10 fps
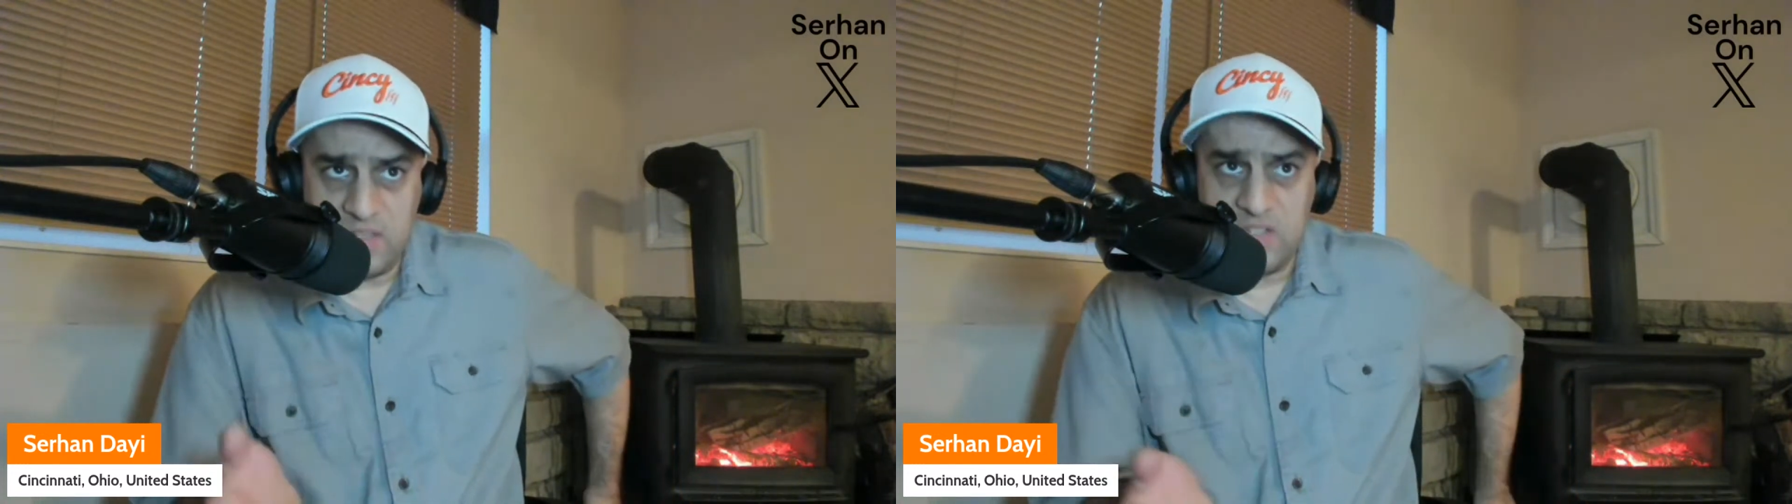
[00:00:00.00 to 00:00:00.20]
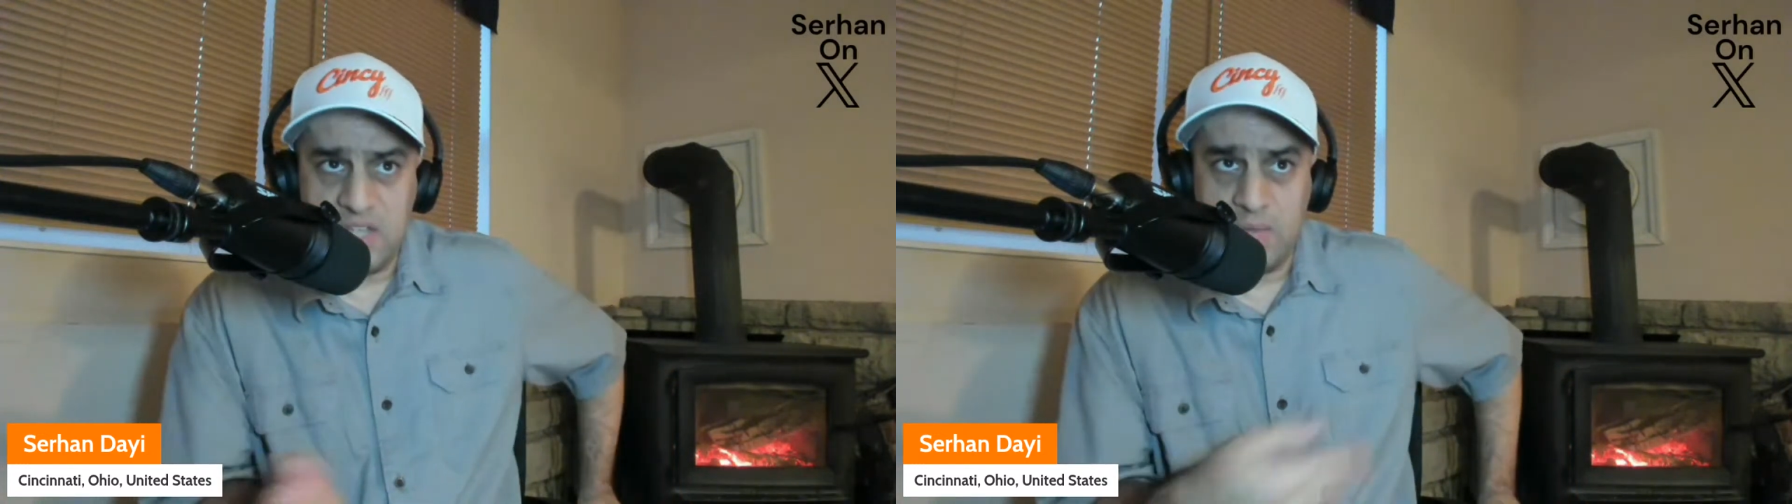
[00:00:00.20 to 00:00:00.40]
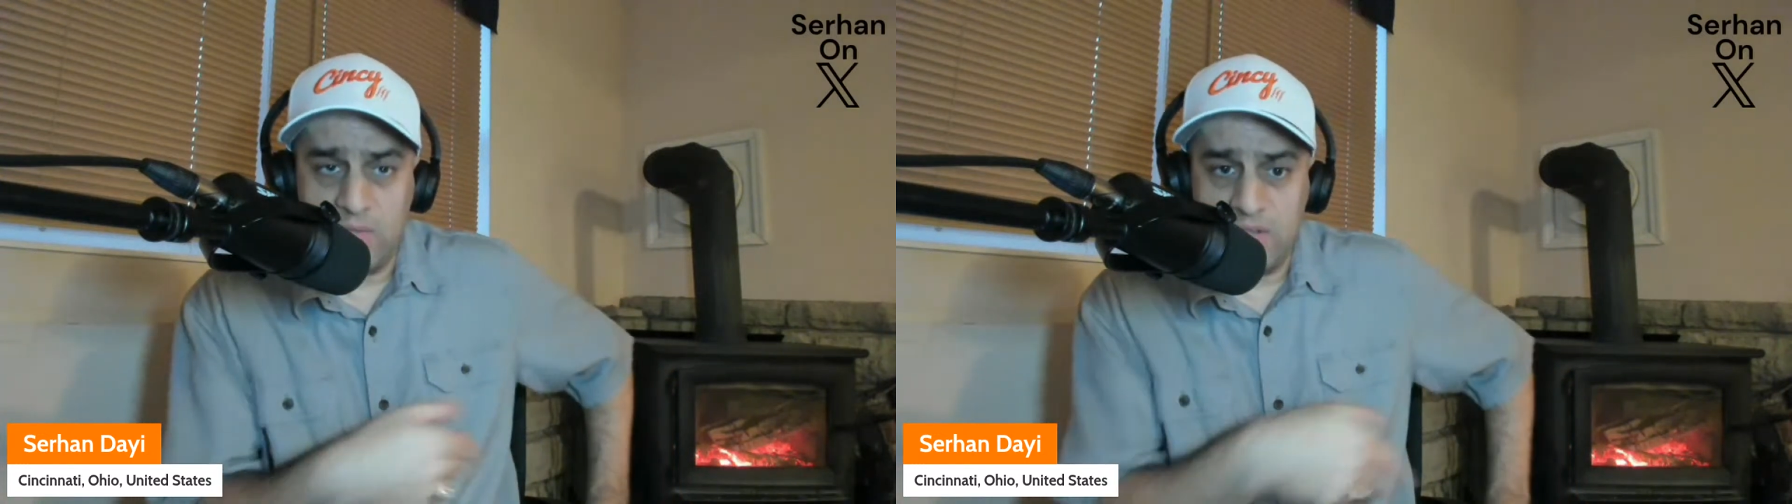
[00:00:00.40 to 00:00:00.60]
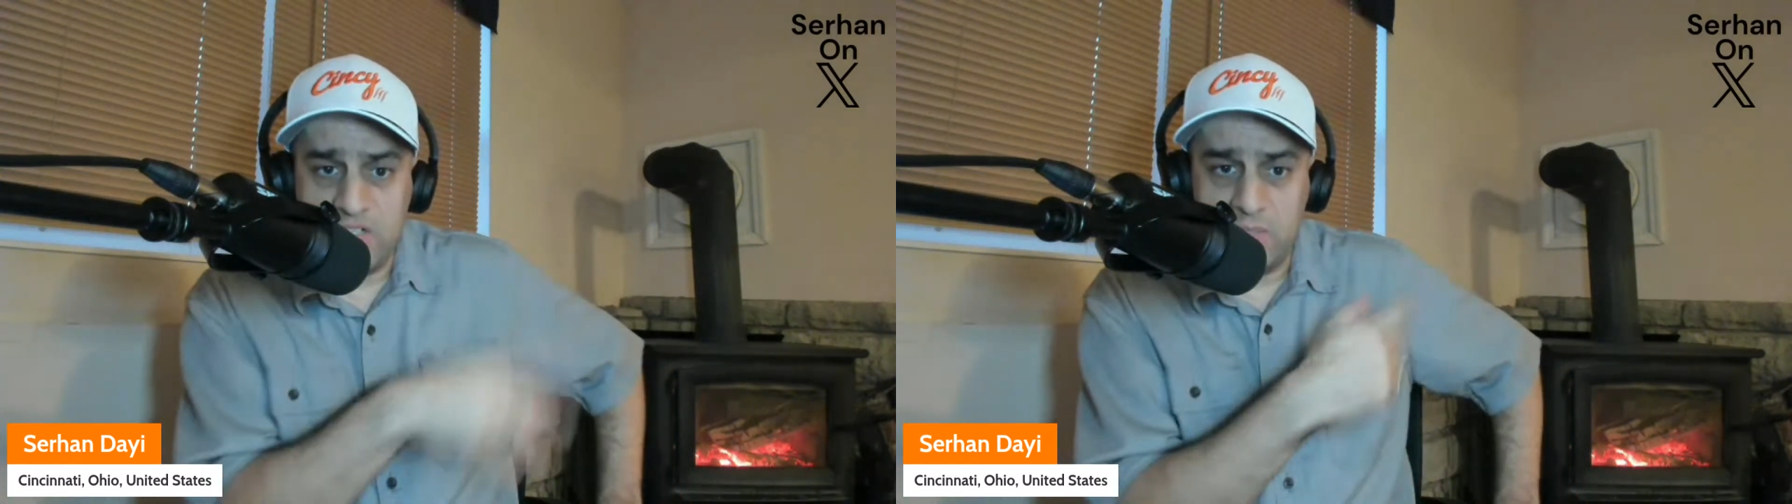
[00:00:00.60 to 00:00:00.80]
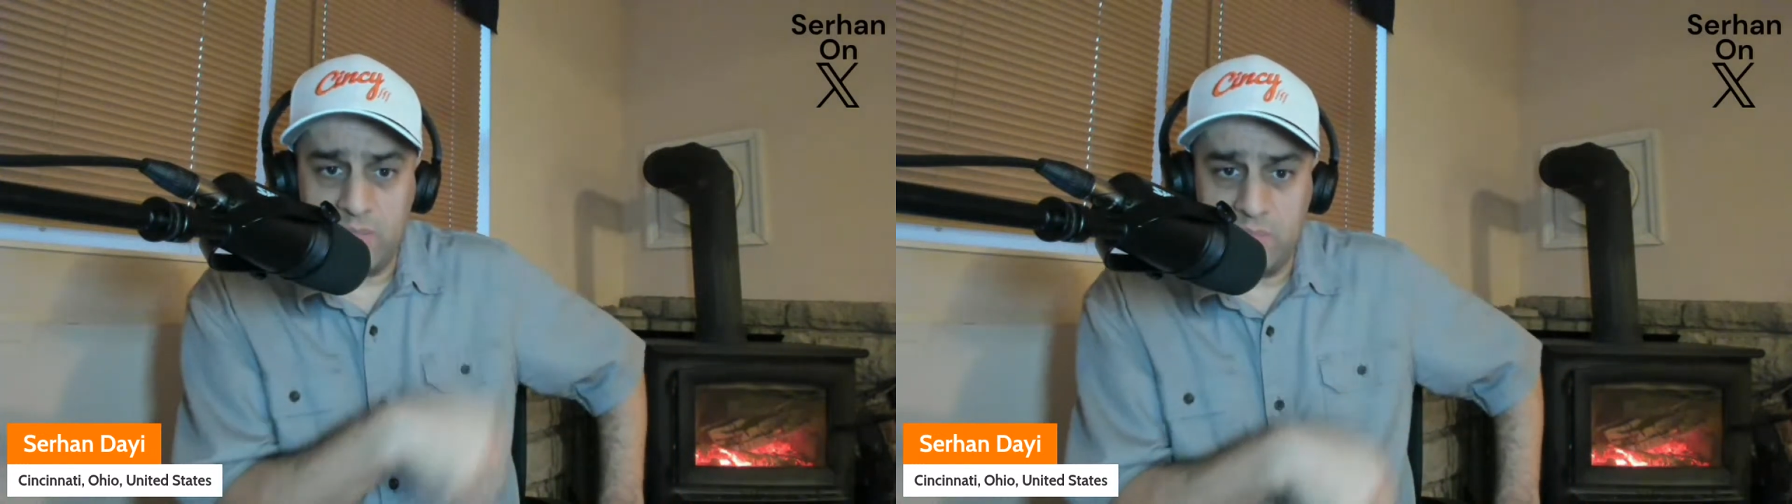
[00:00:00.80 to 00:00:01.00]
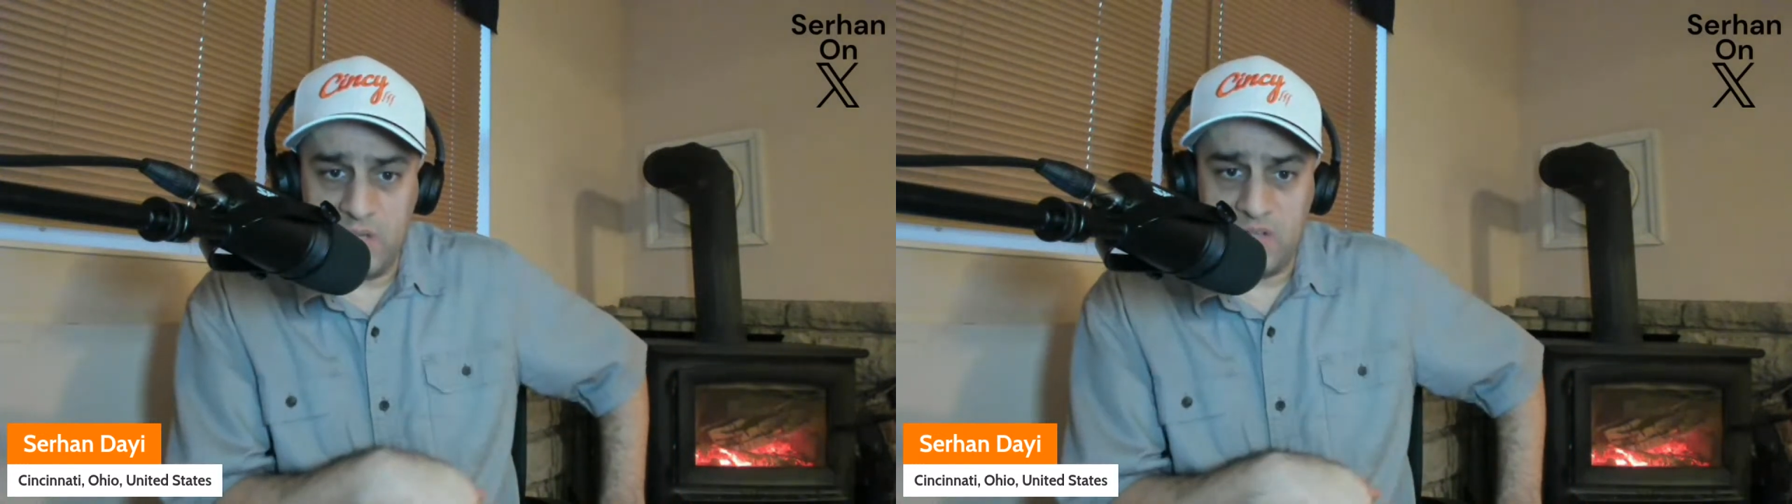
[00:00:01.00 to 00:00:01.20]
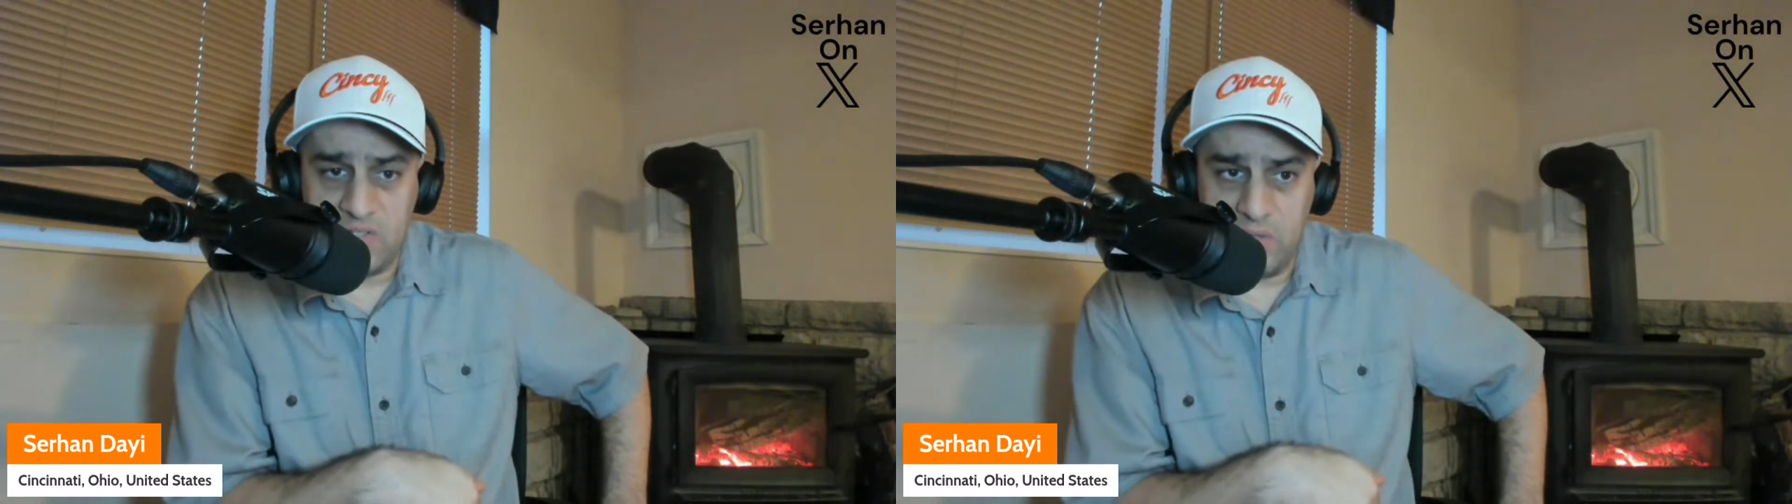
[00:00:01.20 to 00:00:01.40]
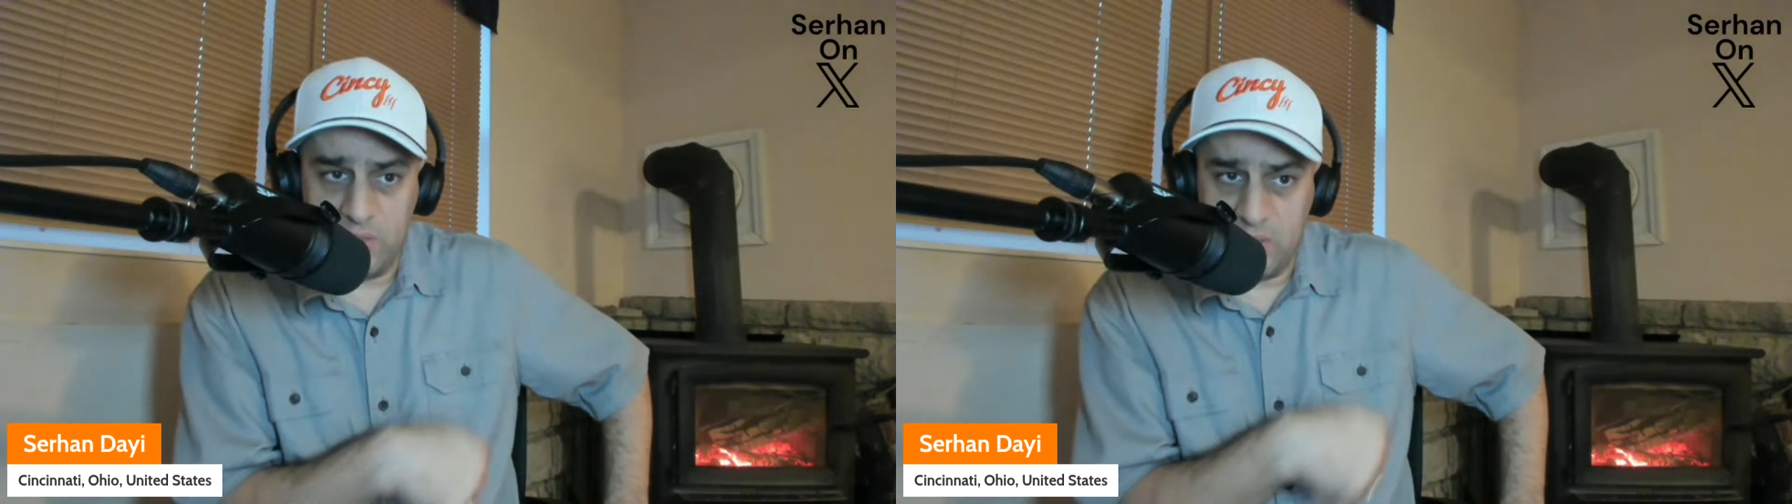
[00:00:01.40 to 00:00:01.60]
Bay's in the same division as
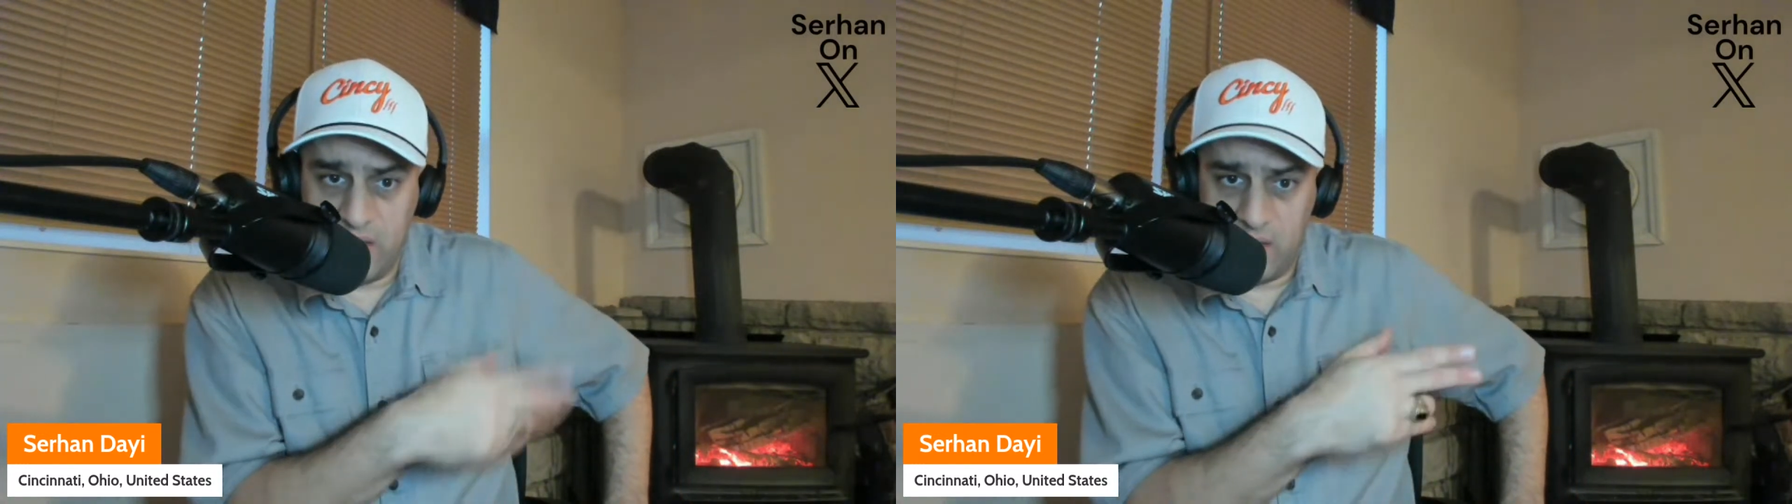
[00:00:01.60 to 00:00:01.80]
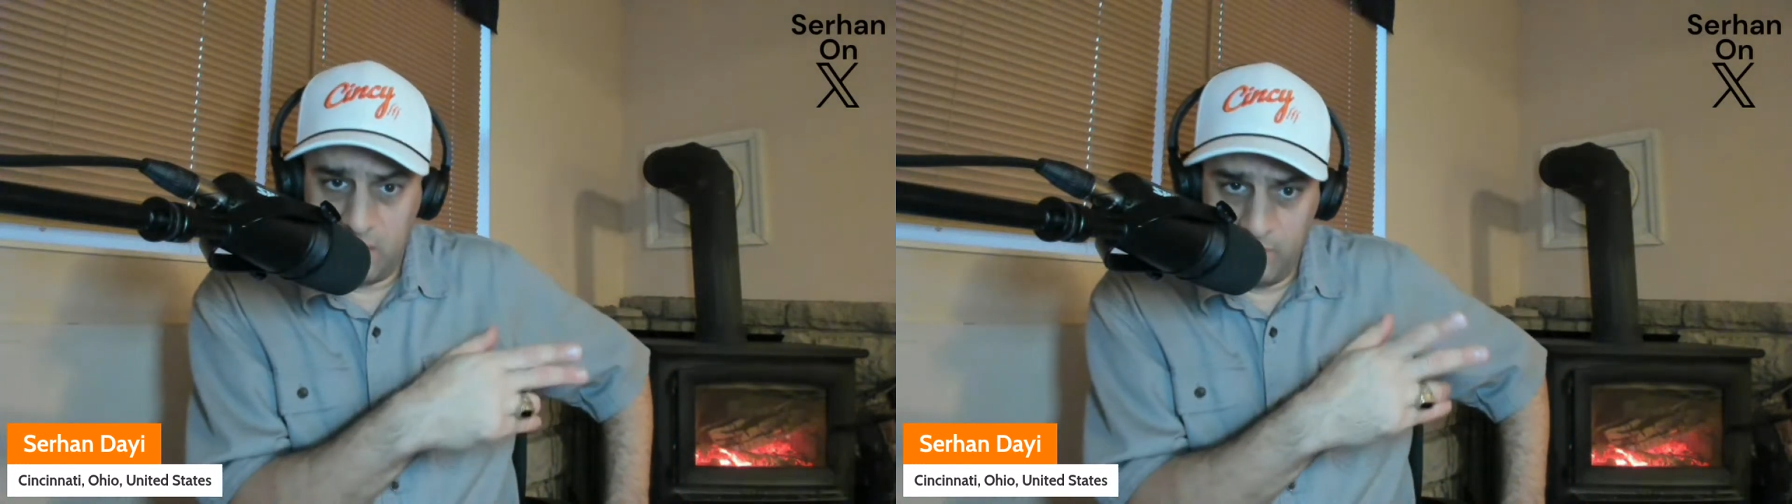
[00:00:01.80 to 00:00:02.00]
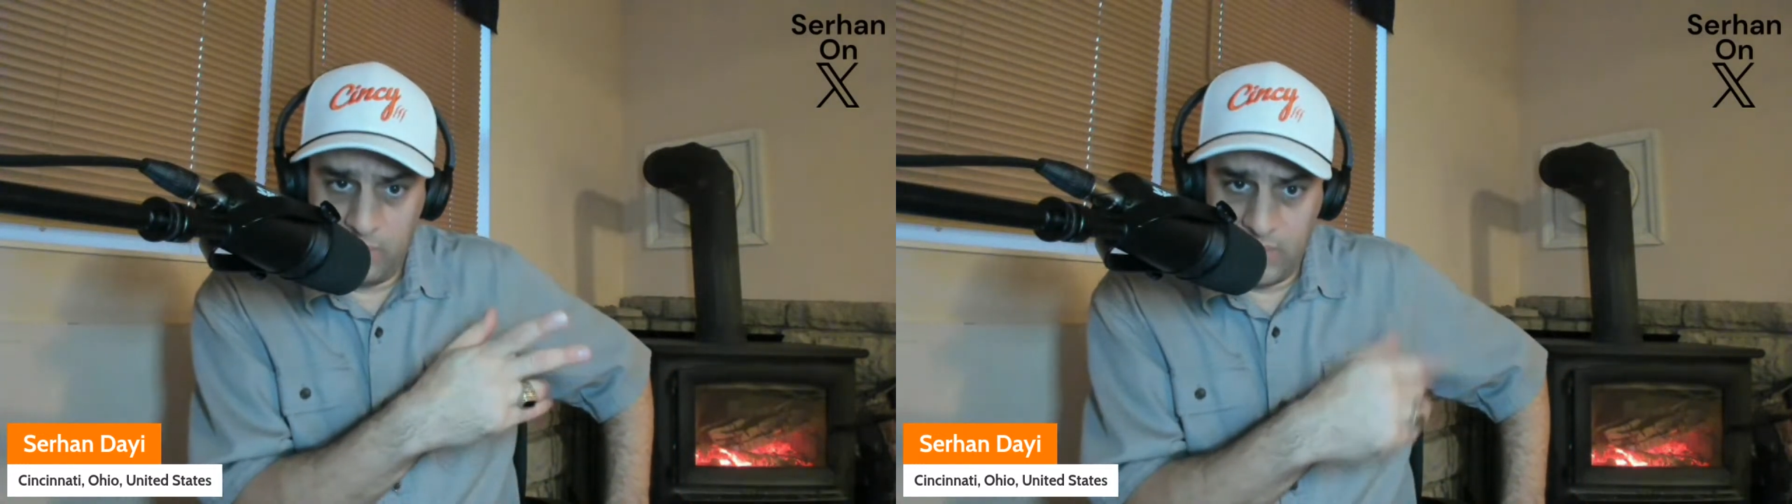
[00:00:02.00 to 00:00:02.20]
Minnesota and